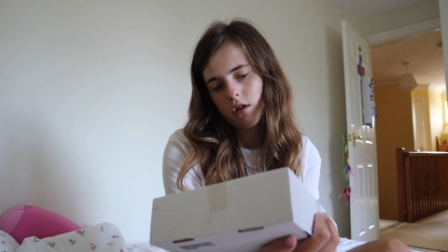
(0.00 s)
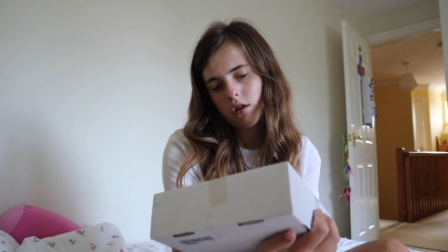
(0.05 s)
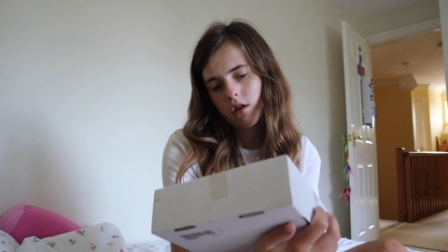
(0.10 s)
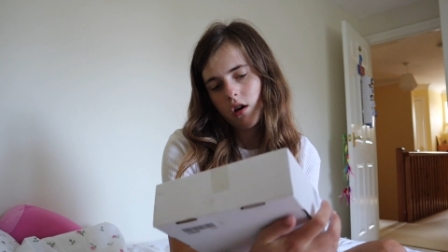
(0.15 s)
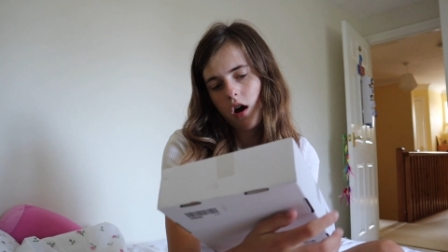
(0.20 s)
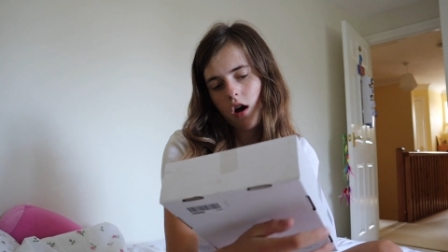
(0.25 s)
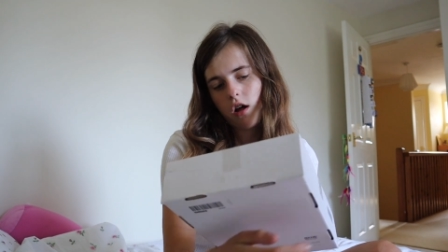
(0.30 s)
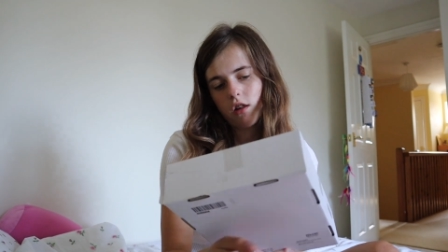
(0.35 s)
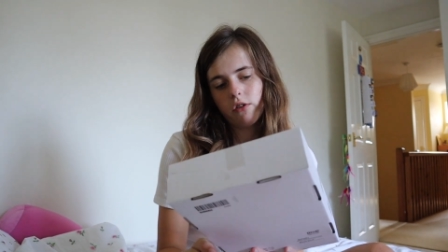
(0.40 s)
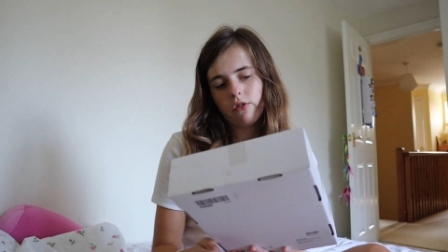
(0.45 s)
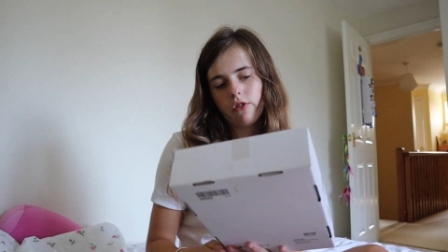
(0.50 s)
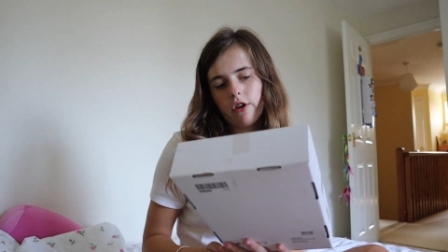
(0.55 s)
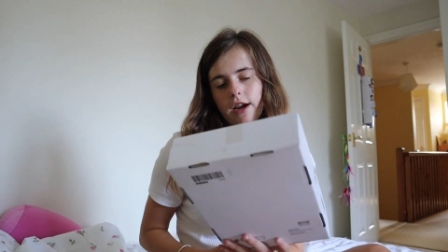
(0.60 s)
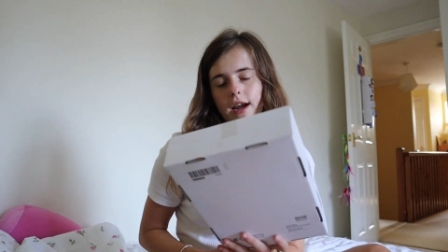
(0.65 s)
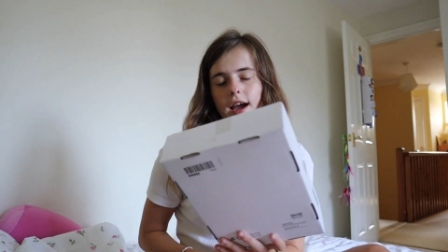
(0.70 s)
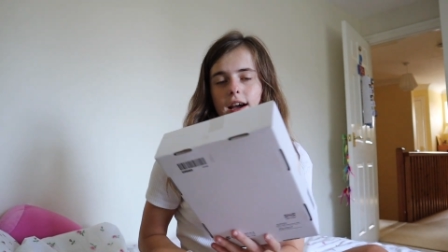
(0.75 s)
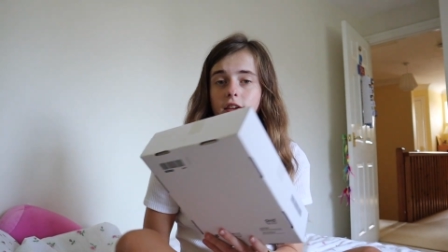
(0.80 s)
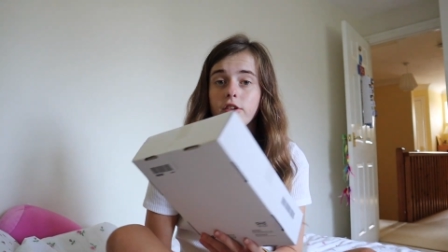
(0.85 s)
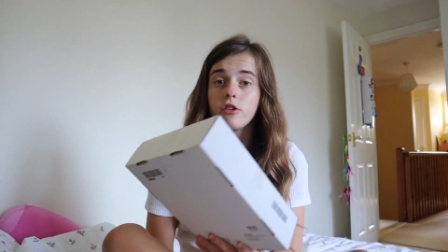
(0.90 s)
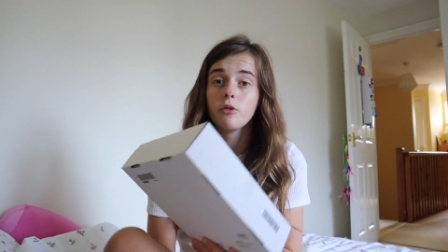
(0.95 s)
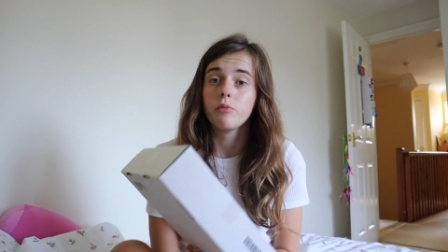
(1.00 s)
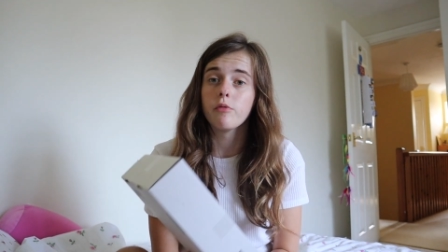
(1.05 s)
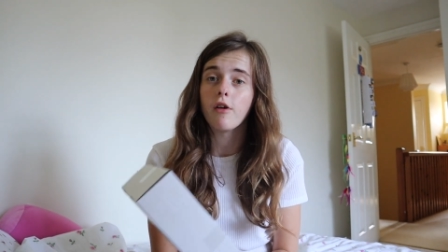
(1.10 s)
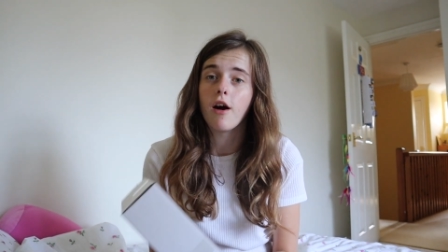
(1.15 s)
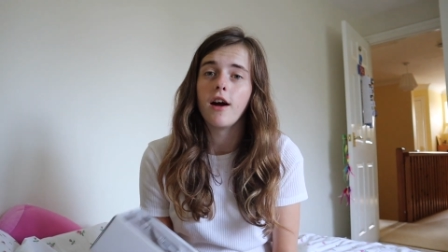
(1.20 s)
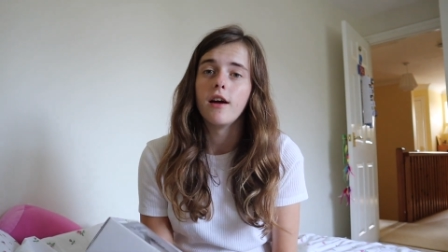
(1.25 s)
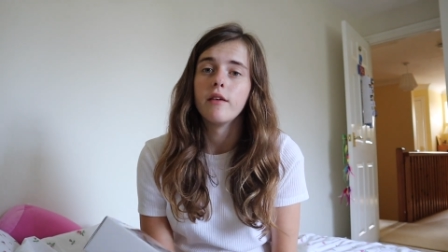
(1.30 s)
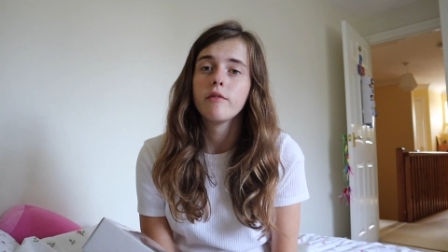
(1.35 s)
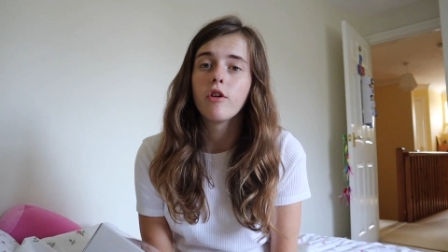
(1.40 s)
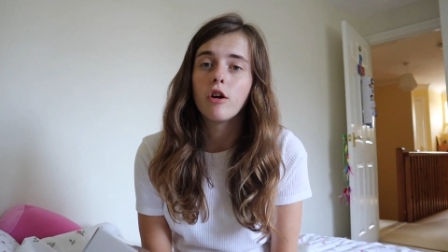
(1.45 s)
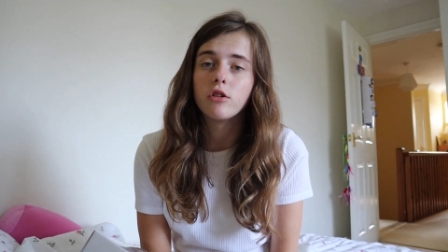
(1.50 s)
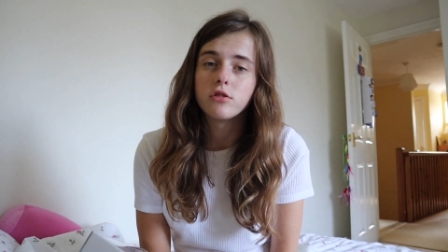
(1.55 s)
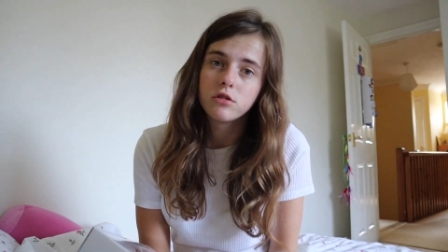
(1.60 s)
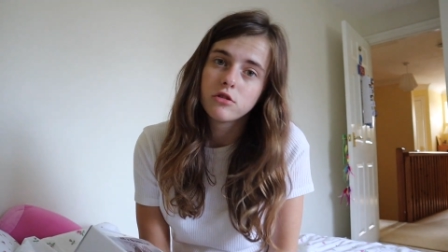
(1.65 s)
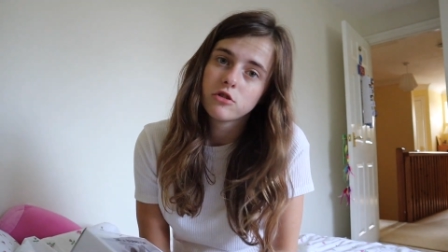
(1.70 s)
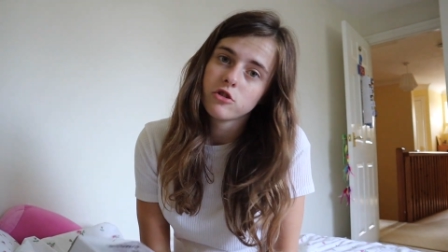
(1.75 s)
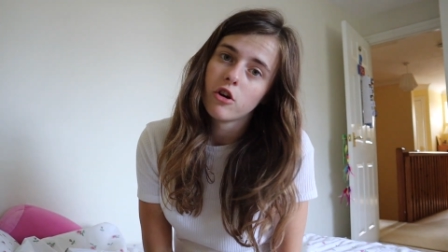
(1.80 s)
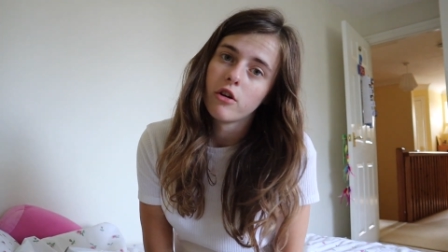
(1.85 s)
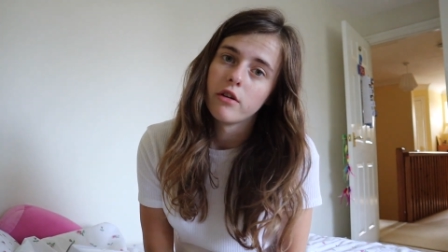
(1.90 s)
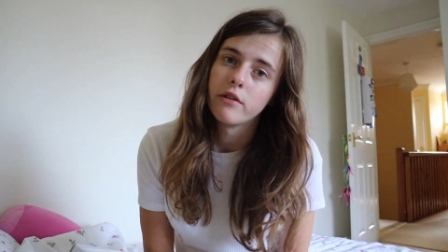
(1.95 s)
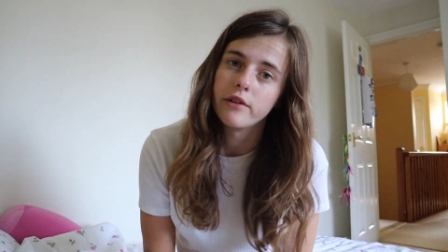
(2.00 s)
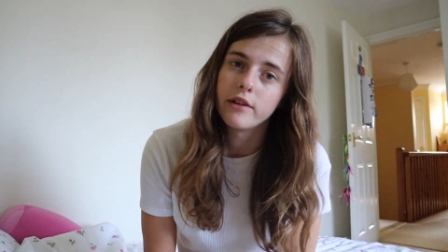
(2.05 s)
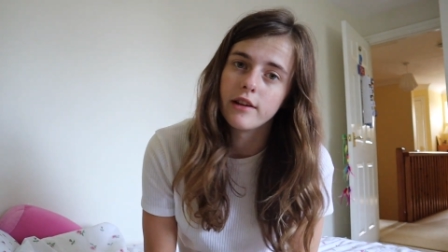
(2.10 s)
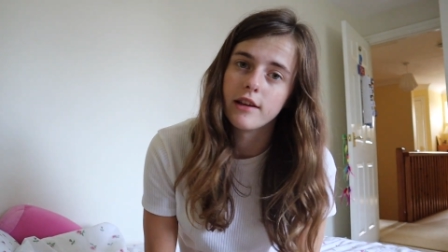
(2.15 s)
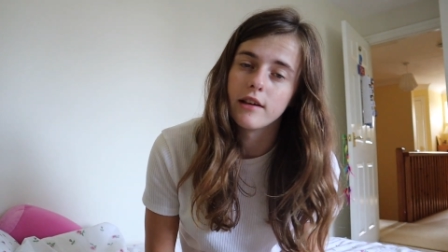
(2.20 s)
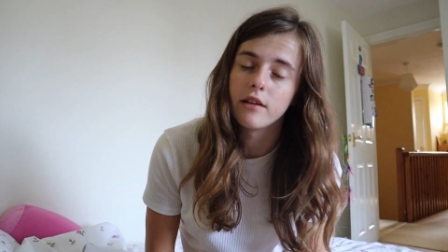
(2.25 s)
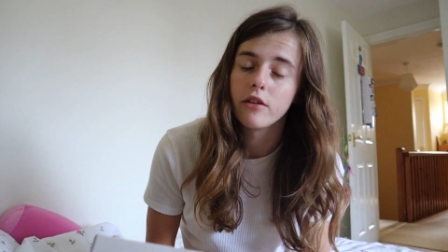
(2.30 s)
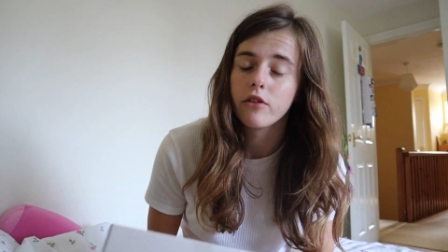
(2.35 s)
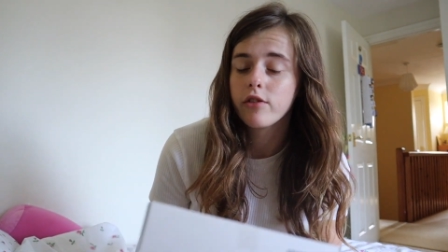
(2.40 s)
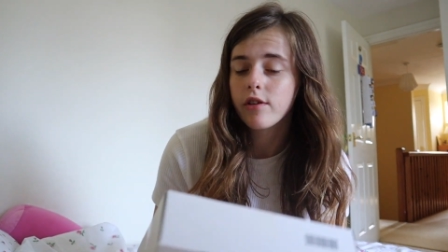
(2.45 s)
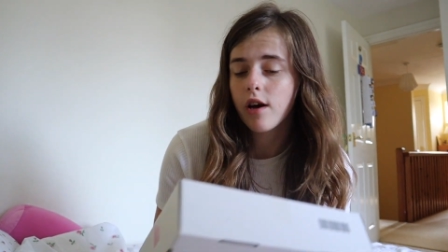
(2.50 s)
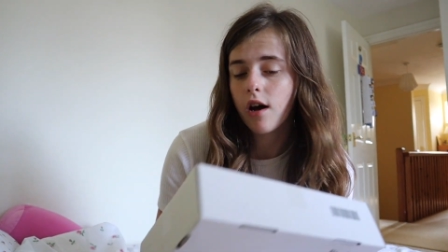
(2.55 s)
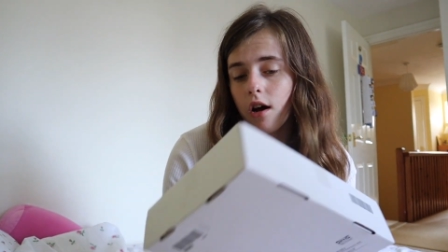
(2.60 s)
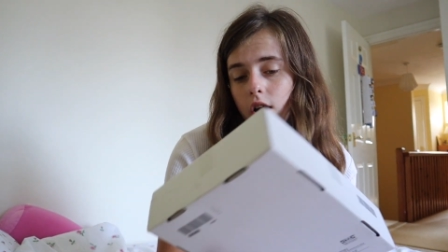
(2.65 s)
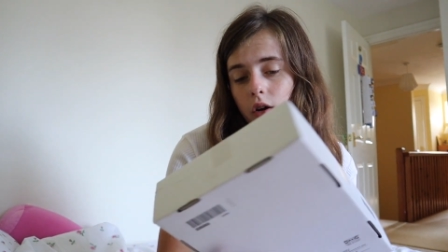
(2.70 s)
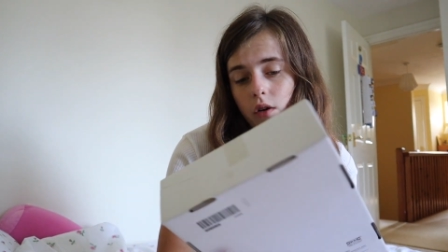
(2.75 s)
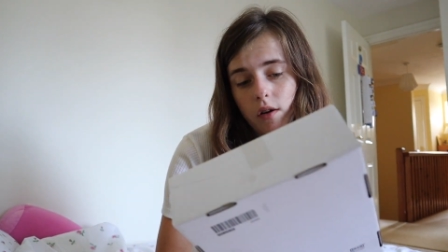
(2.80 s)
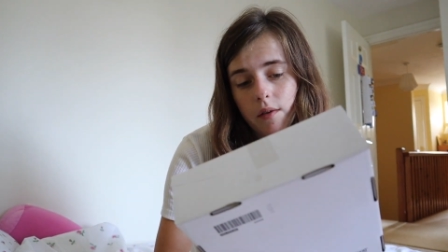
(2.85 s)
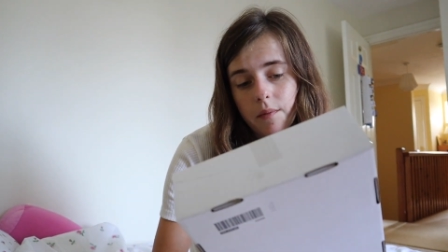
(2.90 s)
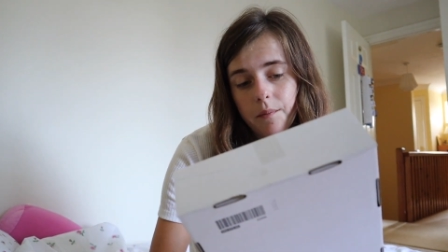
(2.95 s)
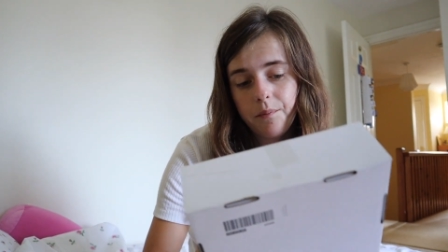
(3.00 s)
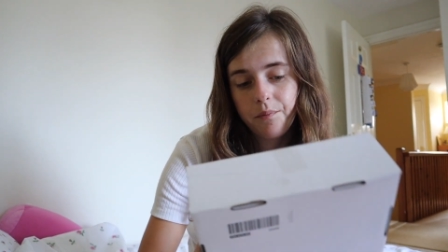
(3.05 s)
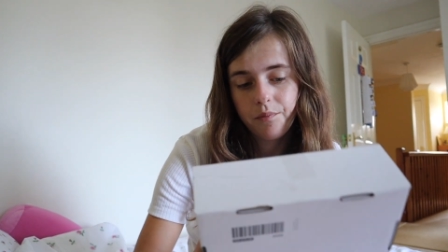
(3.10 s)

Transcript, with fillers: cutlery, and right, I've got a story with this. So